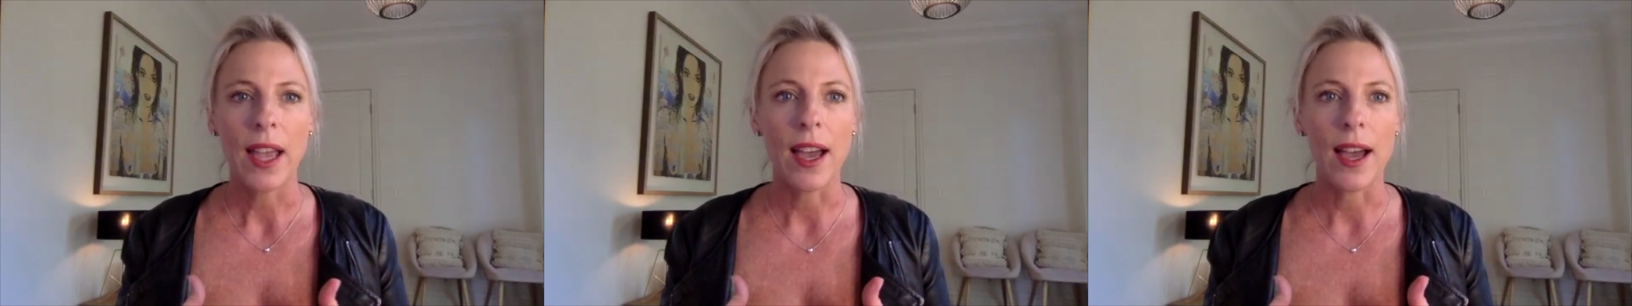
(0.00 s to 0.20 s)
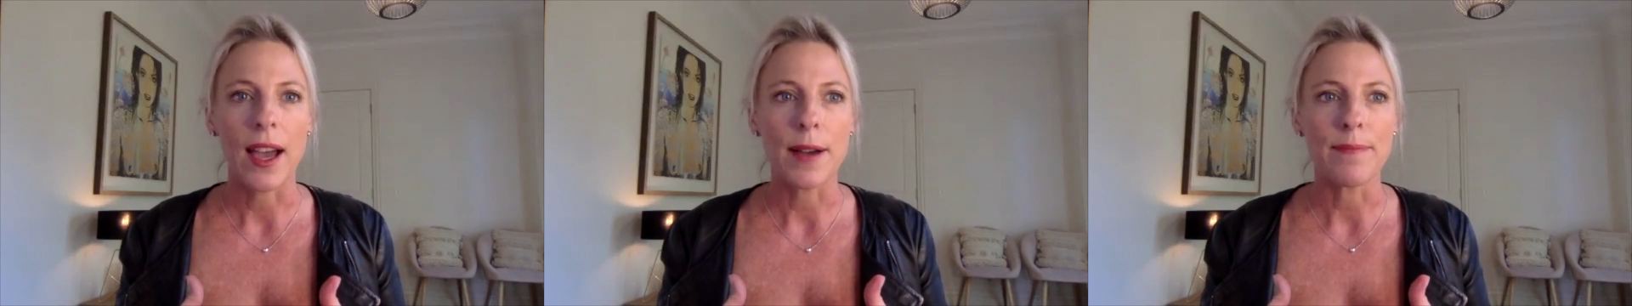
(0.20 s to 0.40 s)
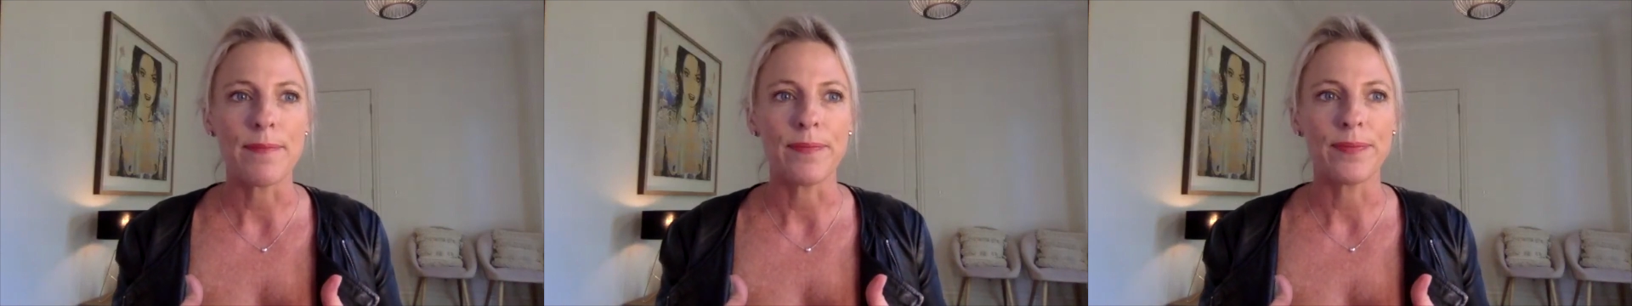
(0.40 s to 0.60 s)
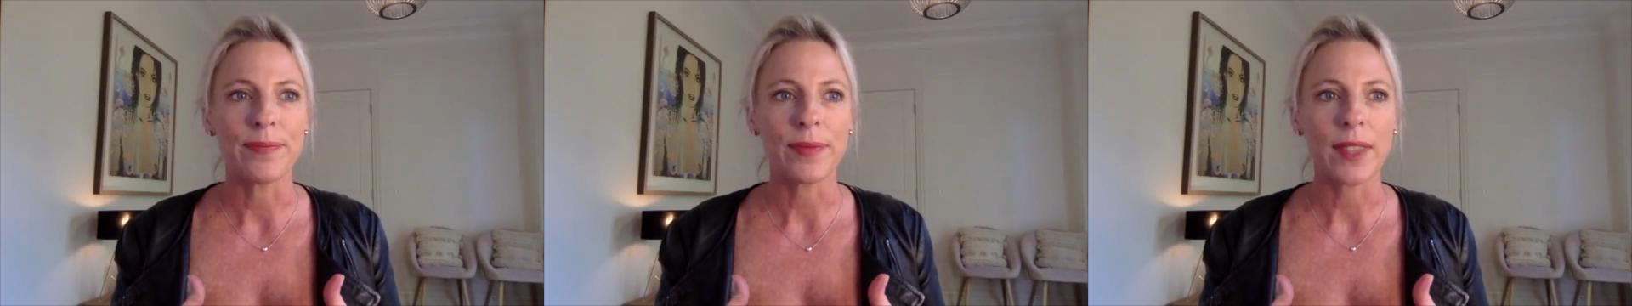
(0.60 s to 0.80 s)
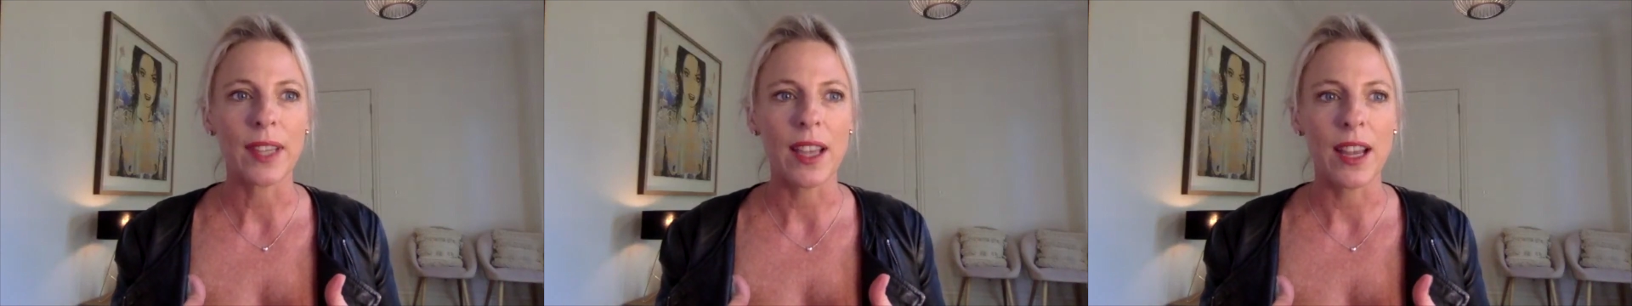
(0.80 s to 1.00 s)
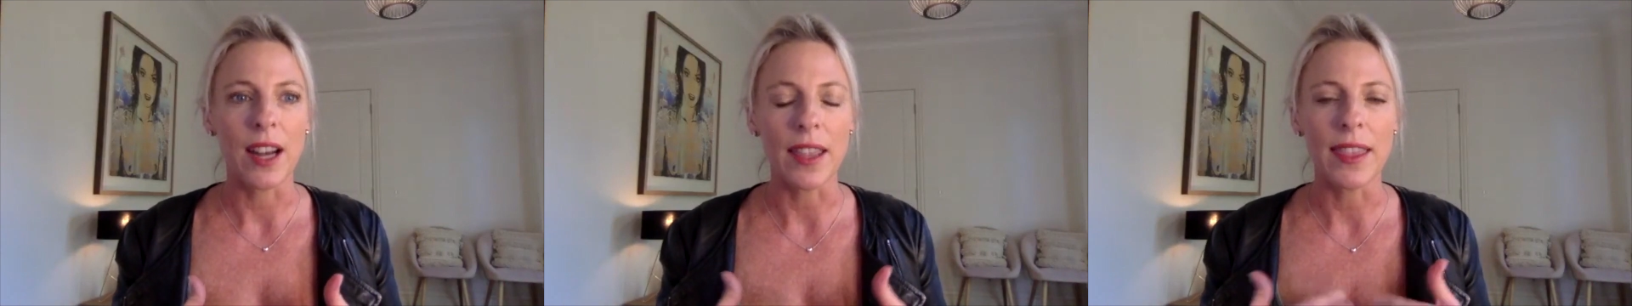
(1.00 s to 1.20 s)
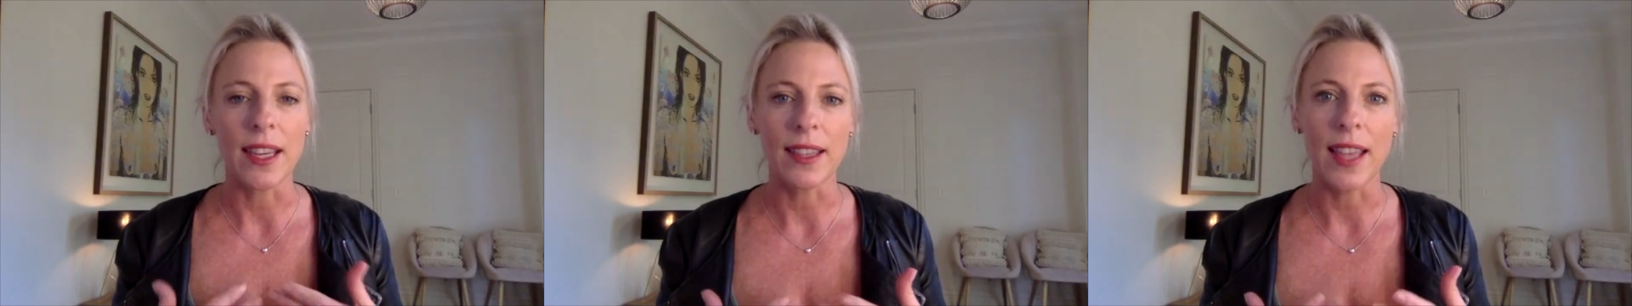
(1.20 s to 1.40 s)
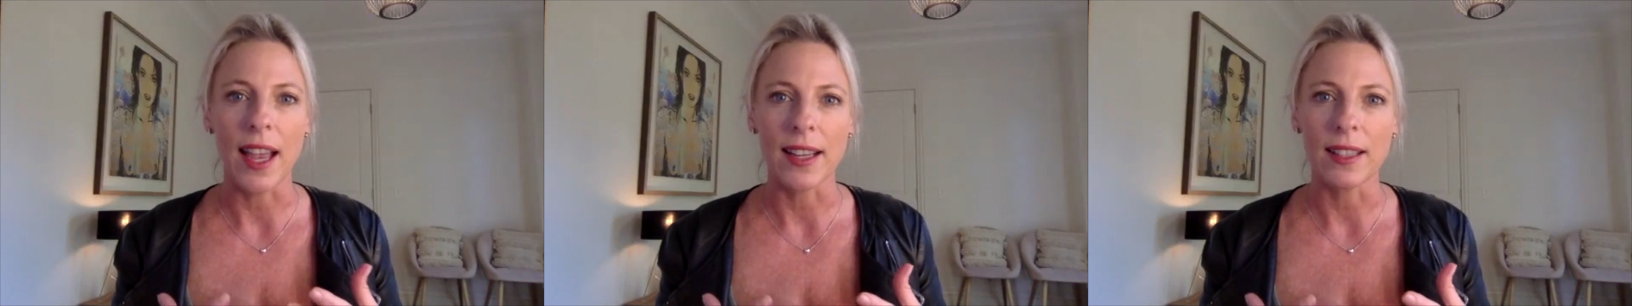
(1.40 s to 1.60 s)
I
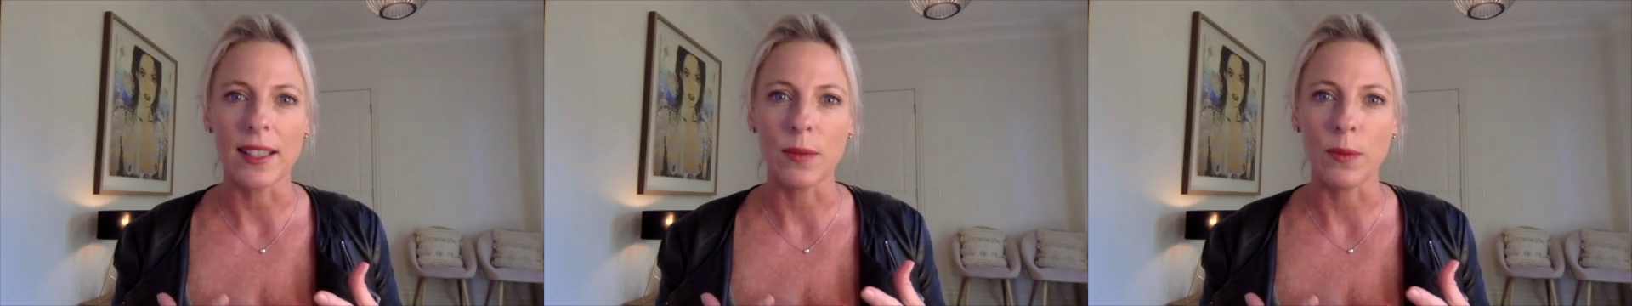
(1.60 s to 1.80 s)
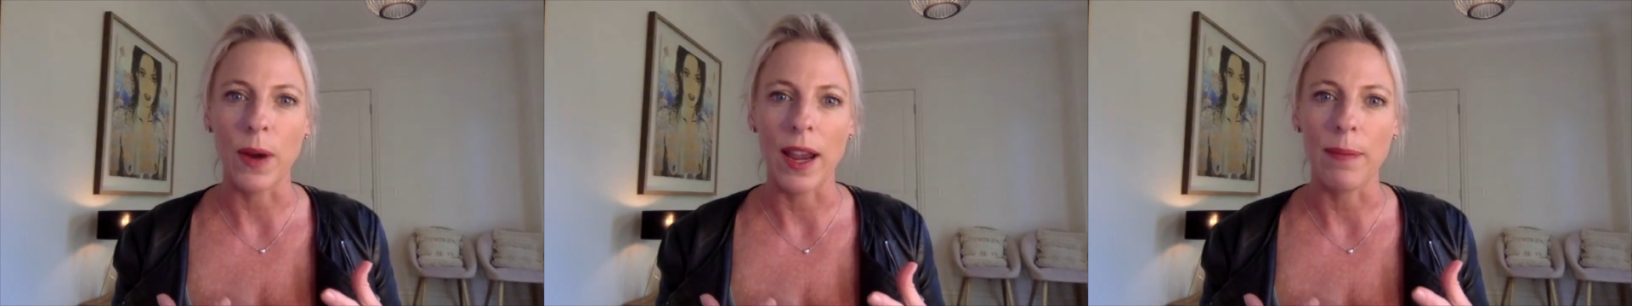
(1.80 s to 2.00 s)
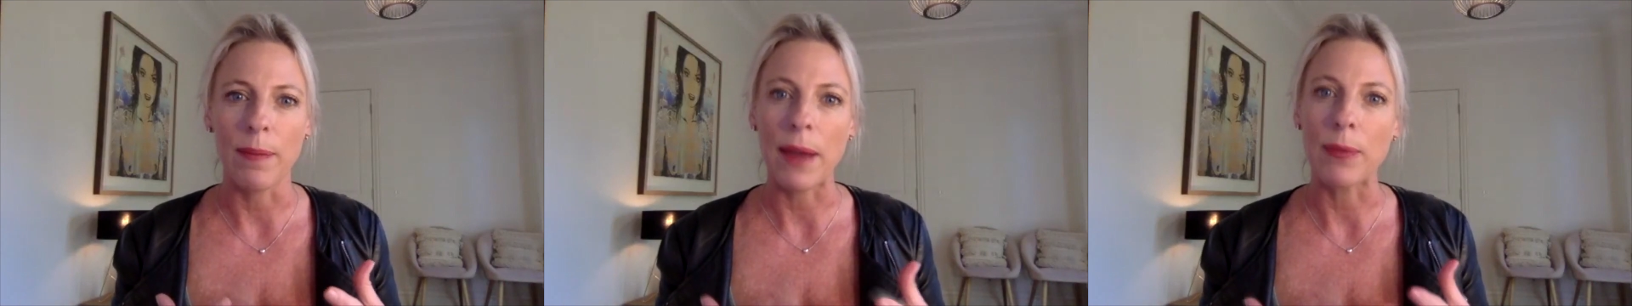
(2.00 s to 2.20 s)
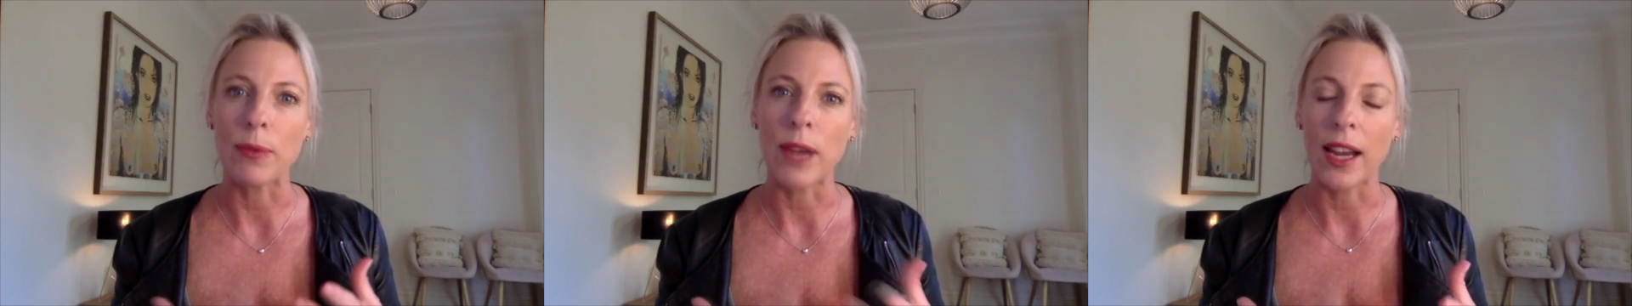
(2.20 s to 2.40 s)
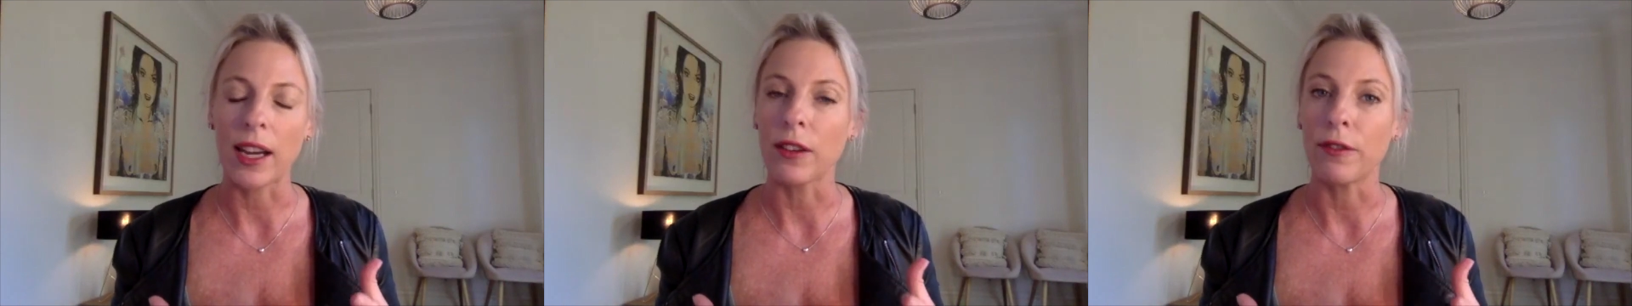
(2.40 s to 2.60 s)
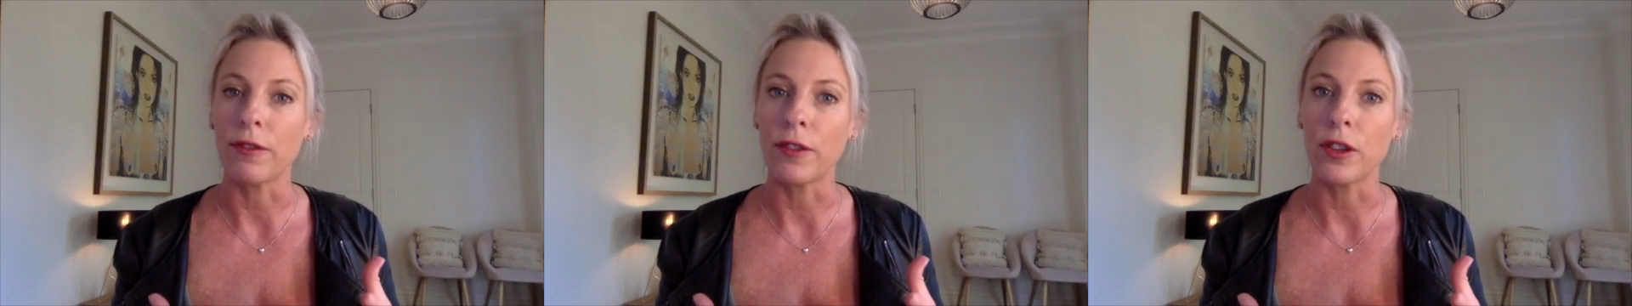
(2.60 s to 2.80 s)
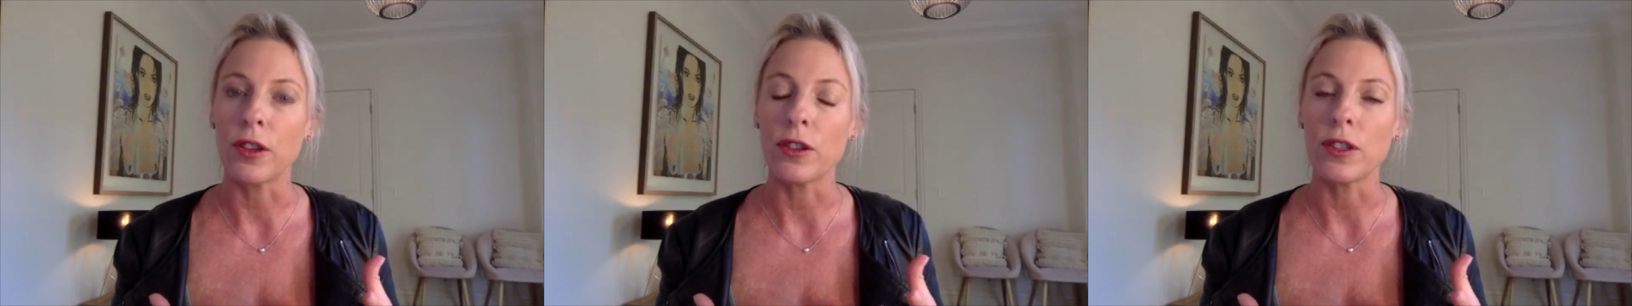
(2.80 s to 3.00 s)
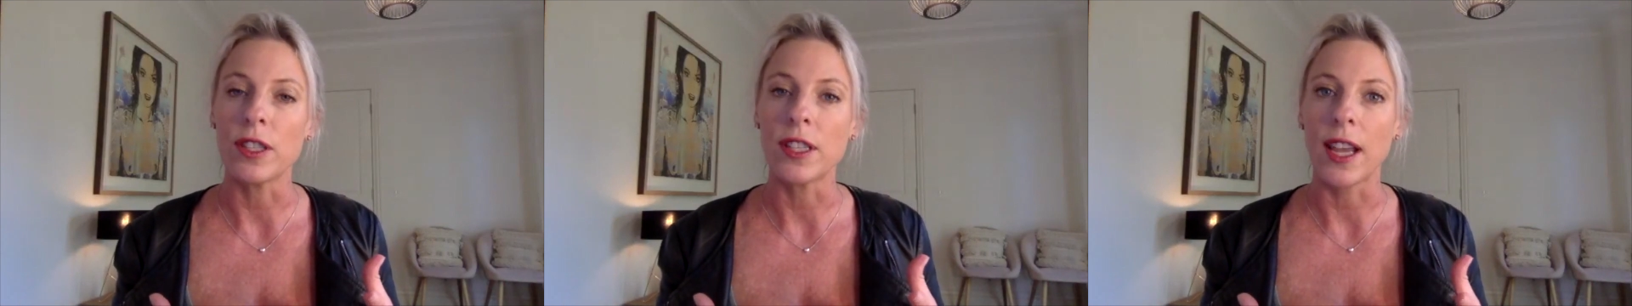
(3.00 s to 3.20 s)
think that's where people get
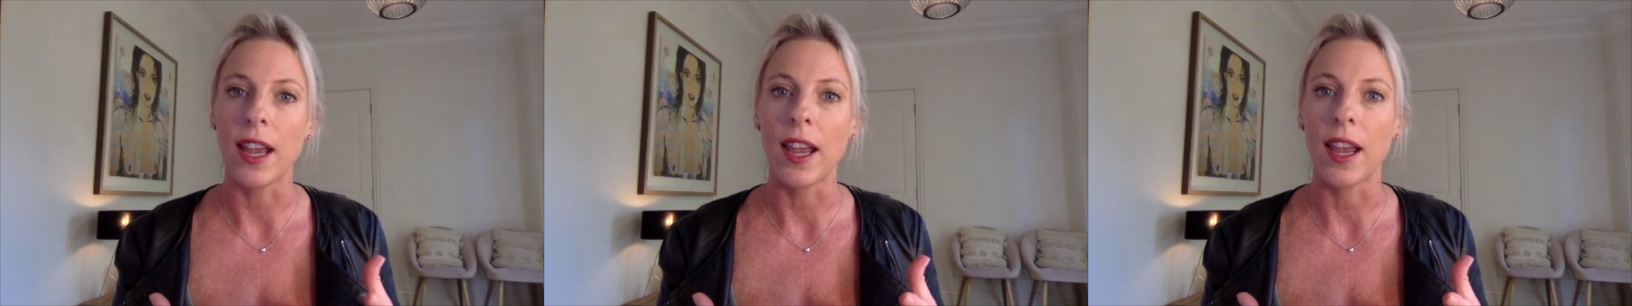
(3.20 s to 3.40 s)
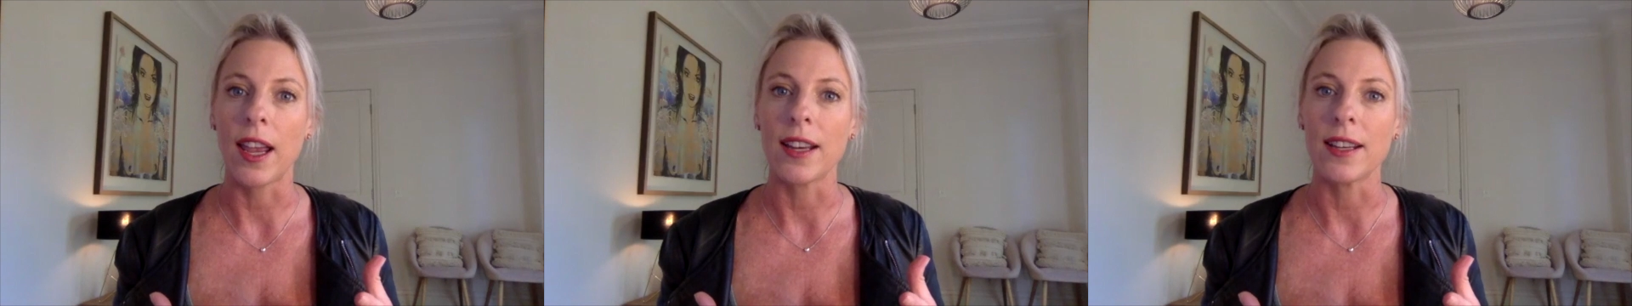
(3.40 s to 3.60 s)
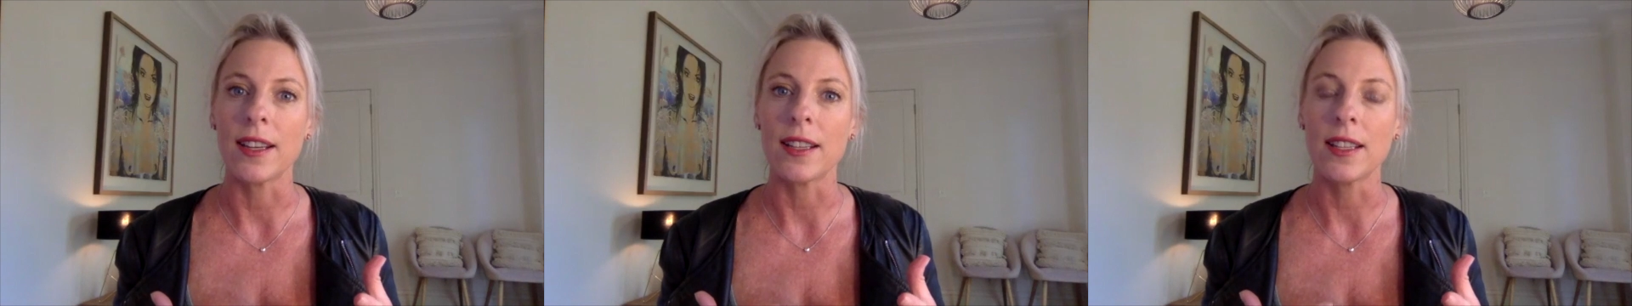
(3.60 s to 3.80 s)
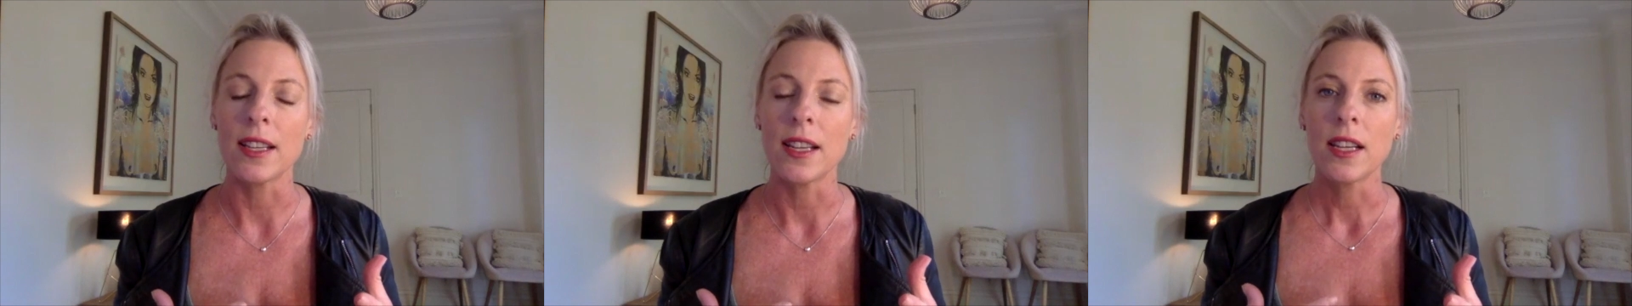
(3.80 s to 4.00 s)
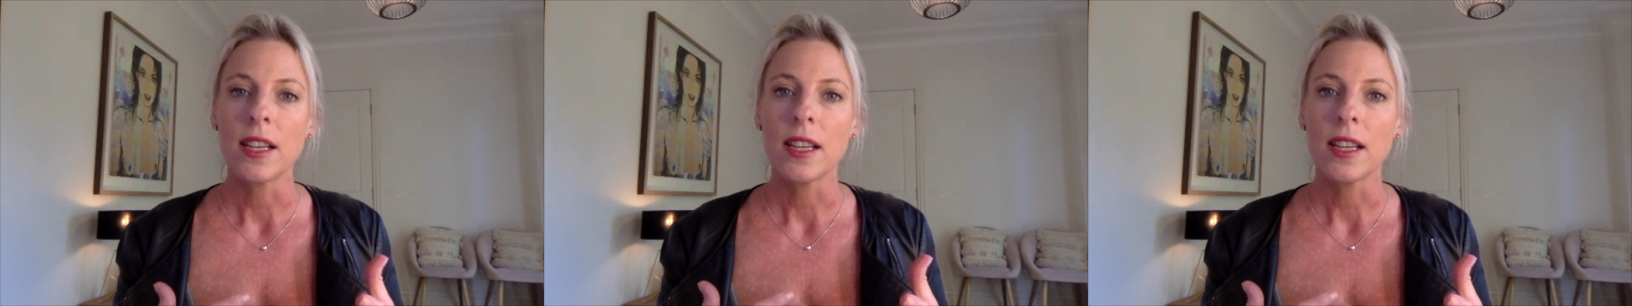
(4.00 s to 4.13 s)
confused and